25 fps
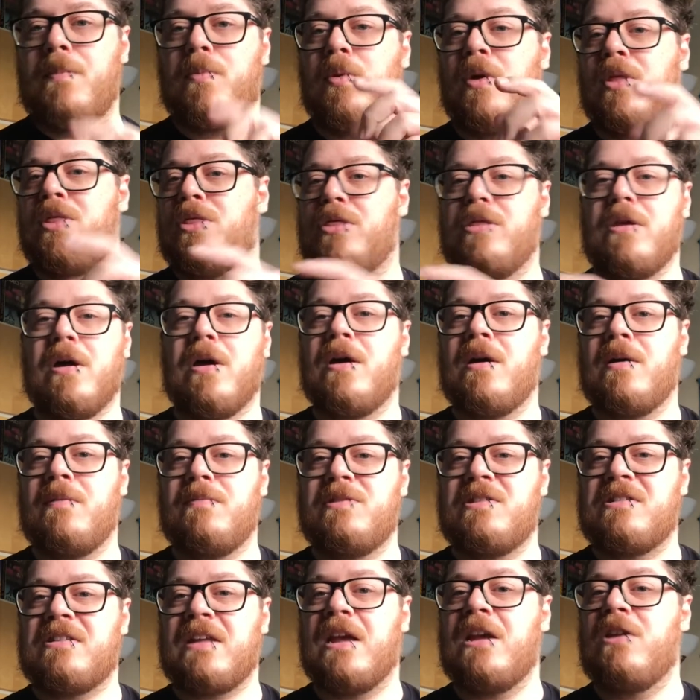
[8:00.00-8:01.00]
with the
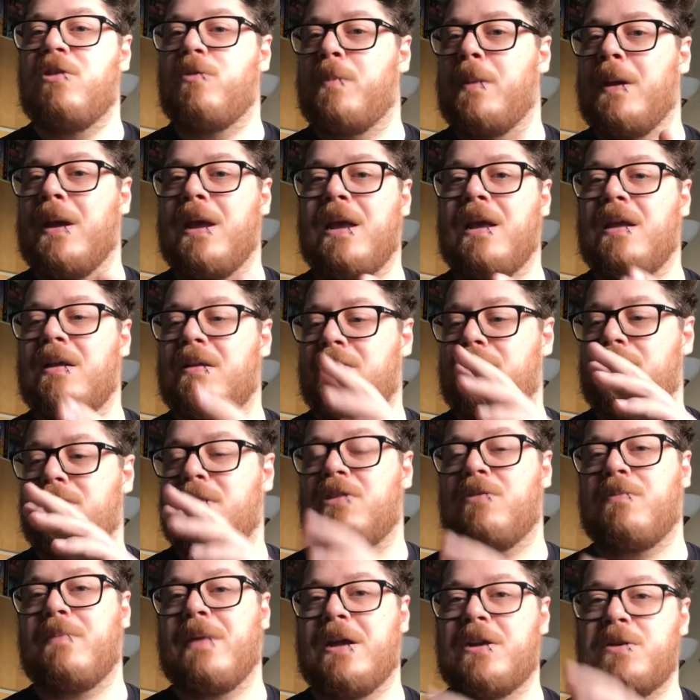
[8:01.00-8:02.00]
stage being
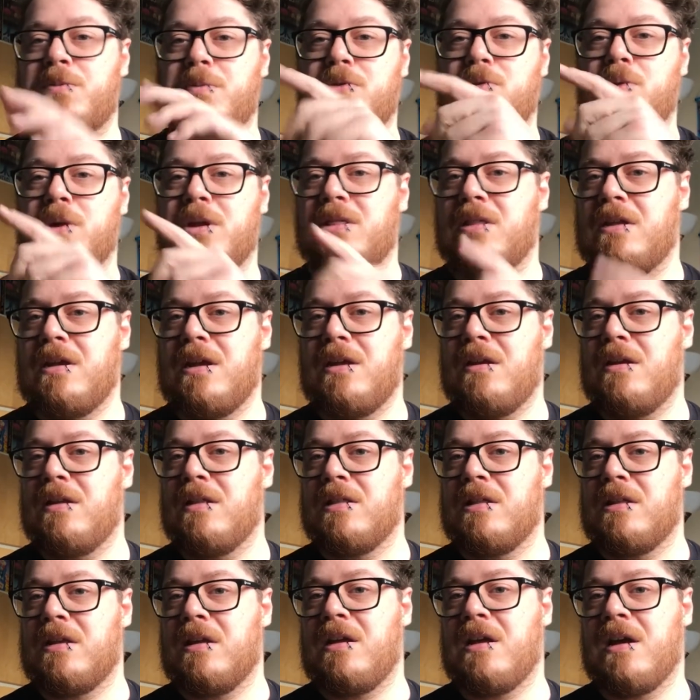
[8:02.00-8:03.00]
mismatched between the
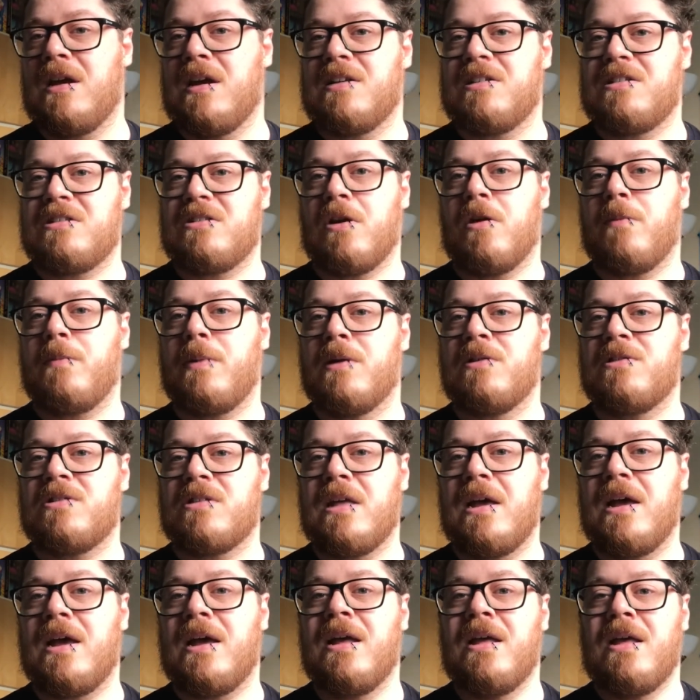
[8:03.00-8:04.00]
star posts
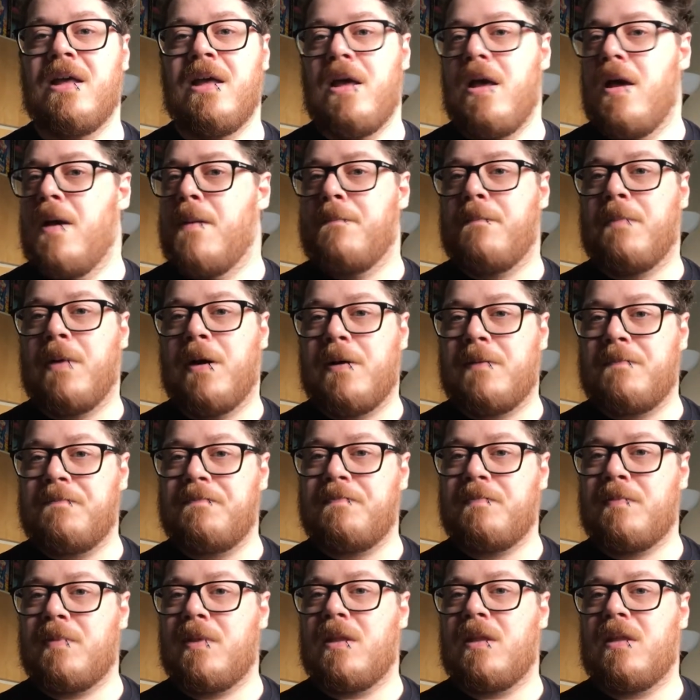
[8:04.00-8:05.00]
there, but
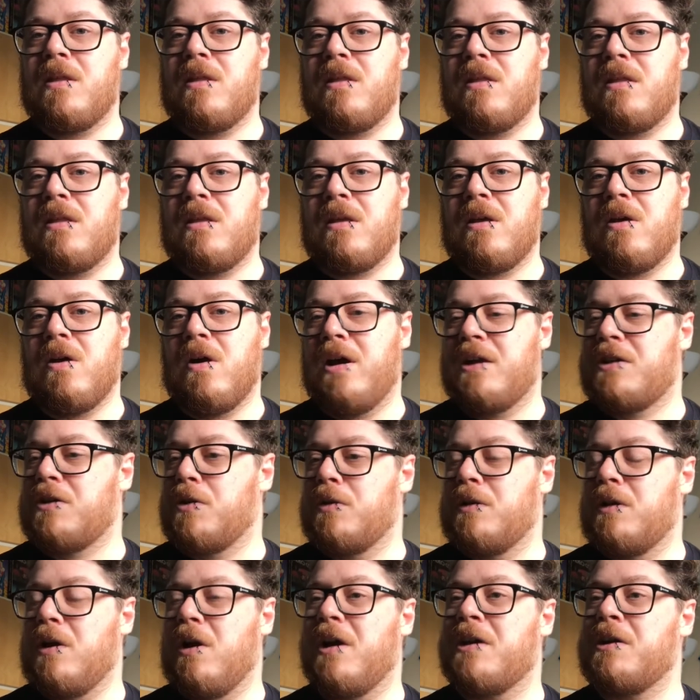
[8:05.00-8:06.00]

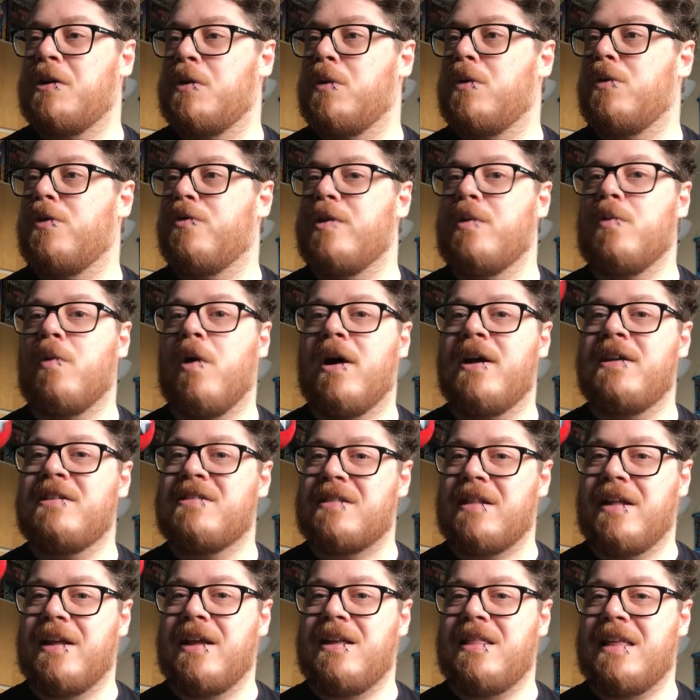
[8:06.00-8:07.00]
iconography
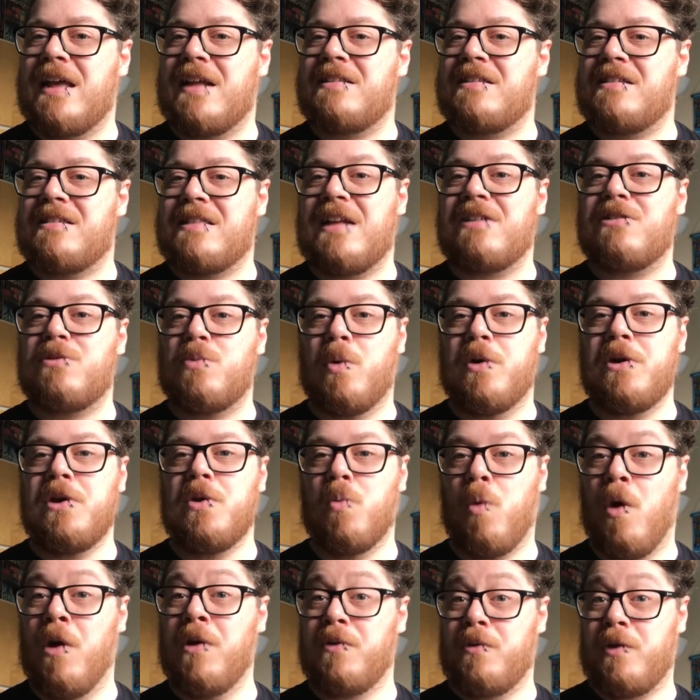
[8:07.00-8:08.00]
wise, like that's what
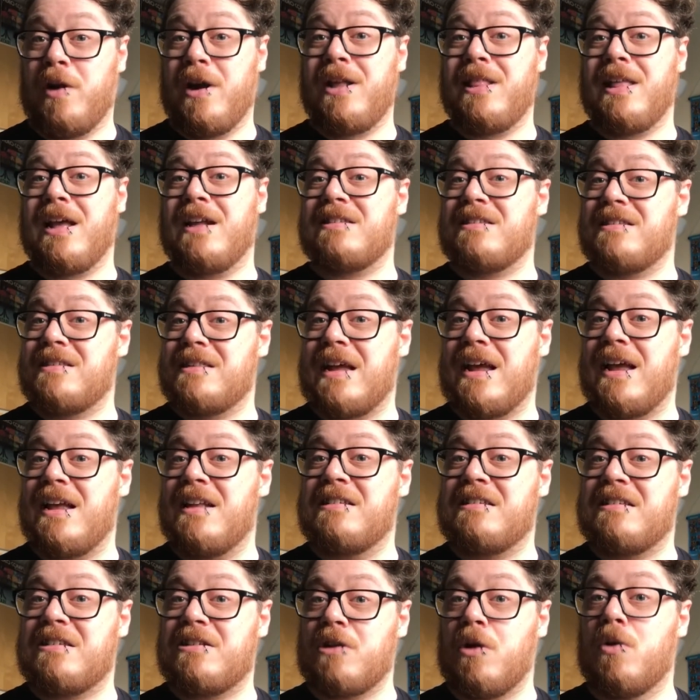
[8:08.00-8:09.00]
you want, right? That
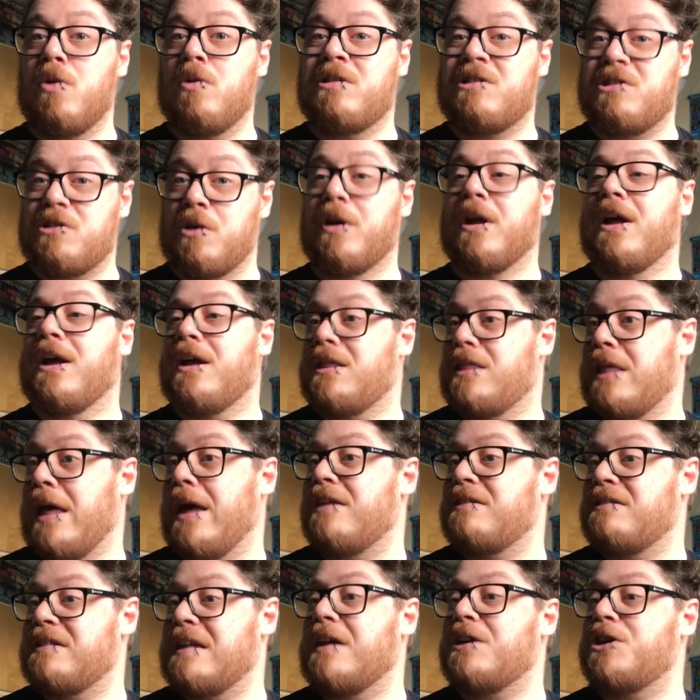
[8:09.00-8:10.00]
is so Sonic,
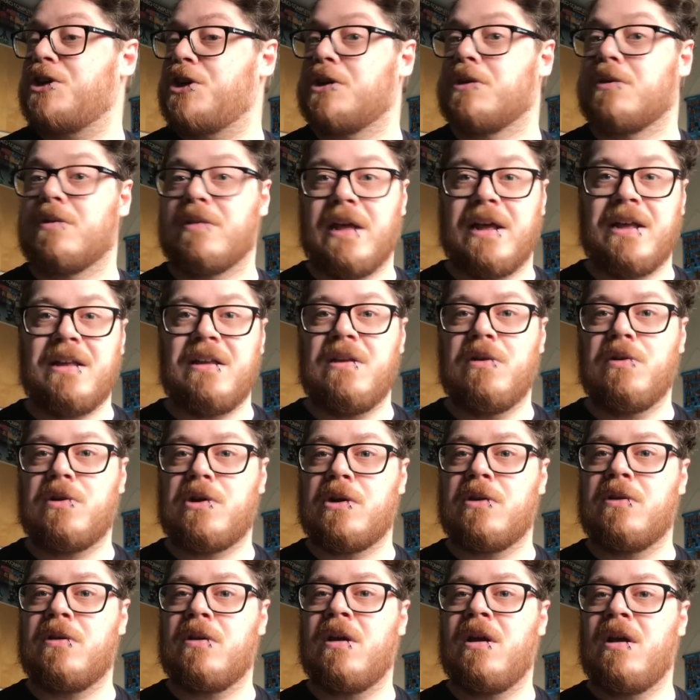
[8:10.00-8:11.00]
that statue, that you
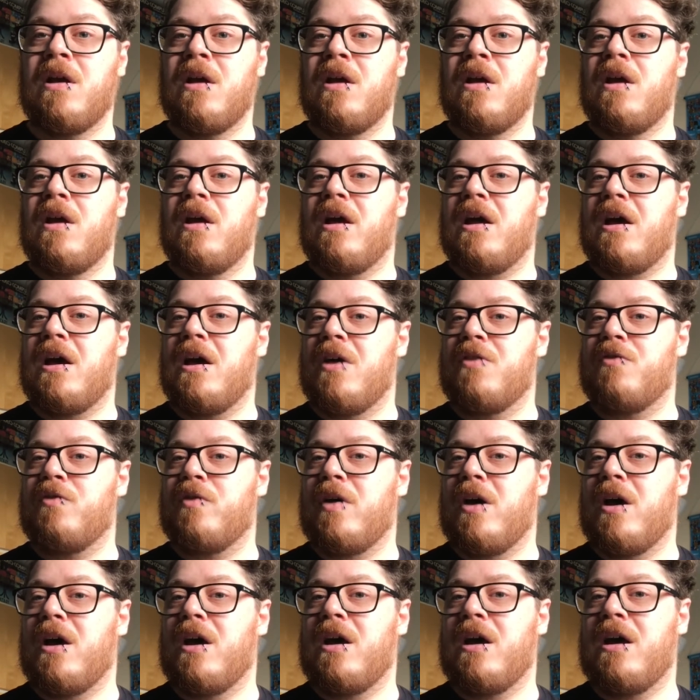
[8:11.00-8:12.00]
couldn't have
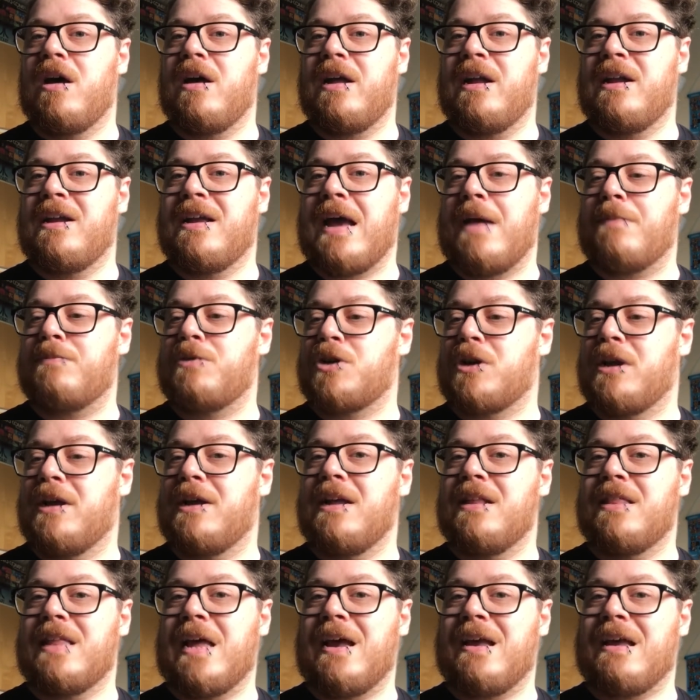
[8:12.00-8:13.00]

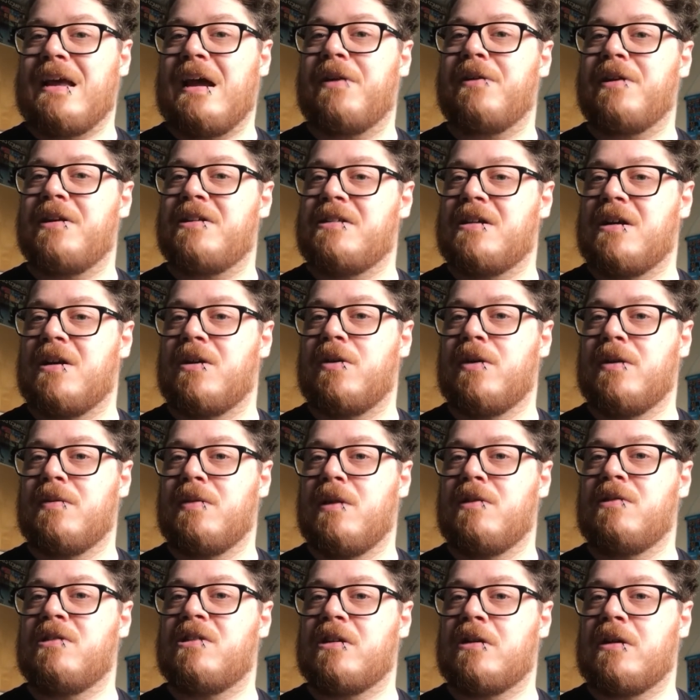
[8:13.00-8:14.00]
encapsulated that character and
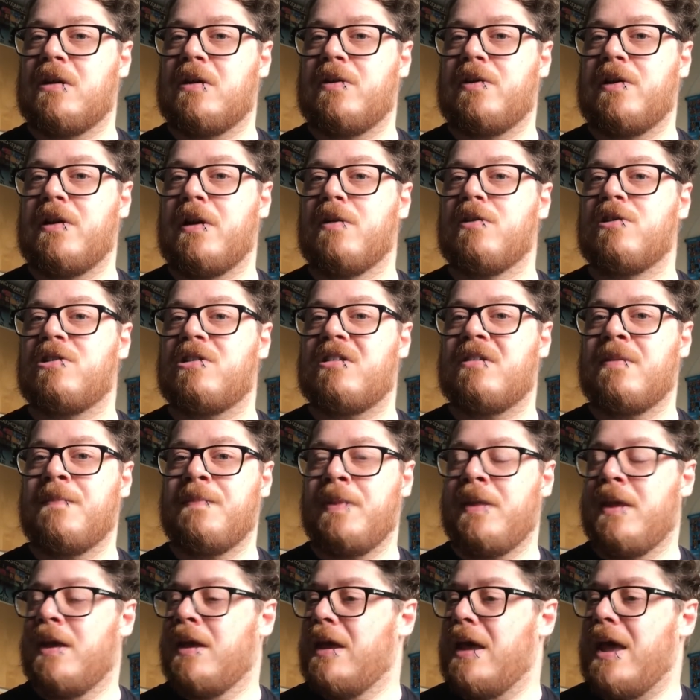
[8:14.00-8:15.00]
those scenarios
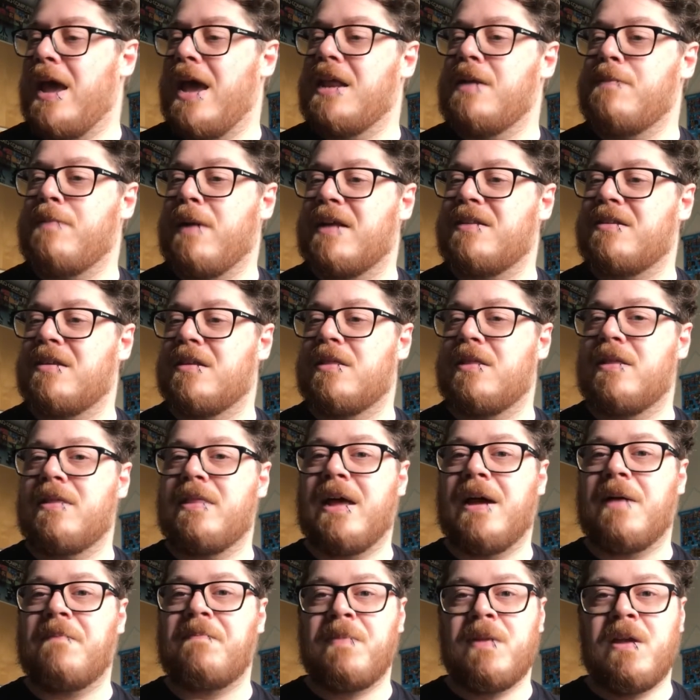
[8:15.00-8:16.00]
any better than
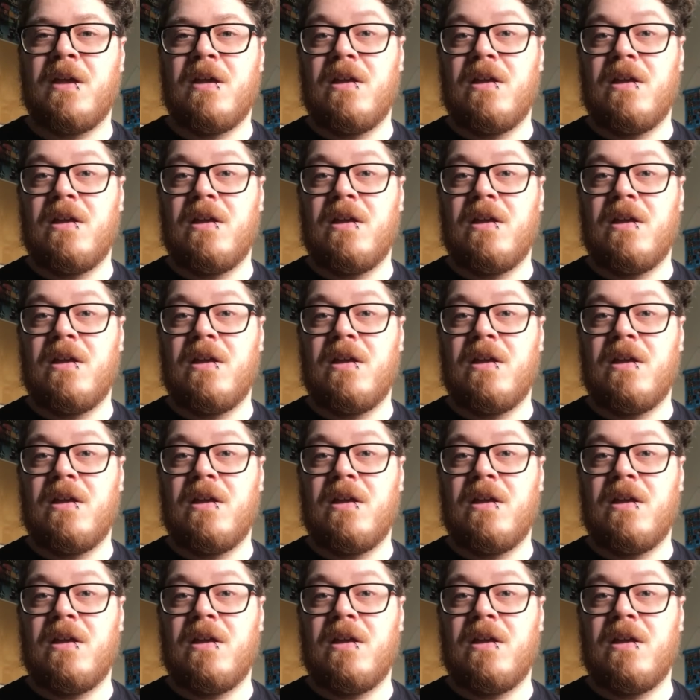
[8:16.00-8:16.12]
that.